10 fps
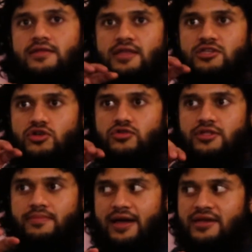they showed
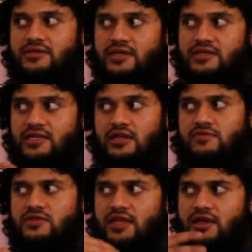Damascus, and it
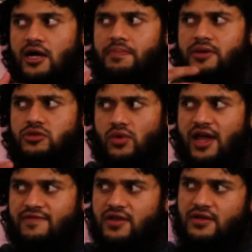was like up and
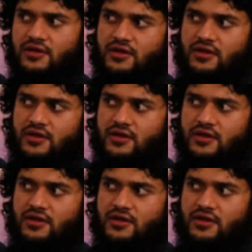thriving.